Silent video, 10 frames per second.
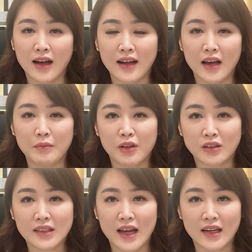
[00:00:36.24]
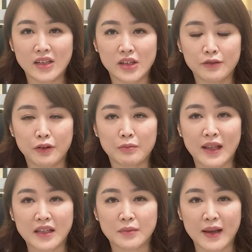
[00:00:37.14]
Hi, I'm Dr. Alicia from
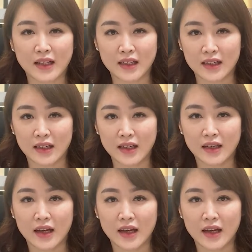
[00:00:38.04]
NextMed Clinic.